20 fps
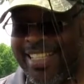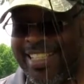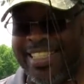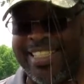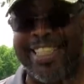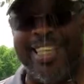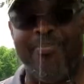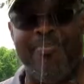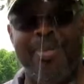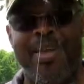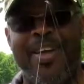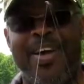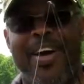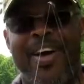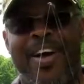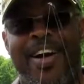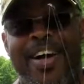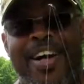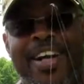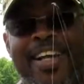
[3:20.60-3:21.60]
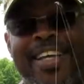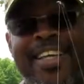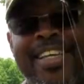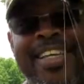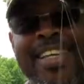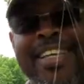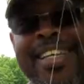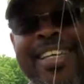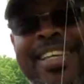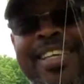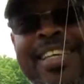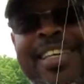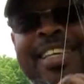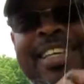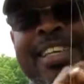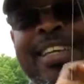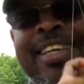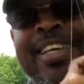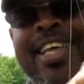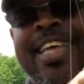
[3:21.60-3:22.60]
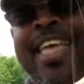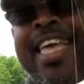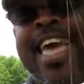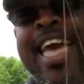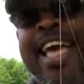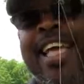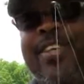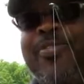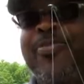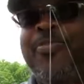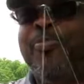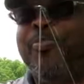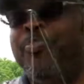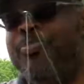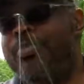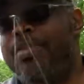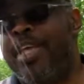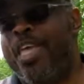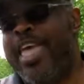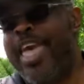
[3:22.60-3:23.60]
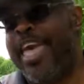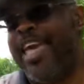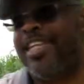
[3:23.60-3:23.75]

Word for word: CPR. Catch photo release. Catch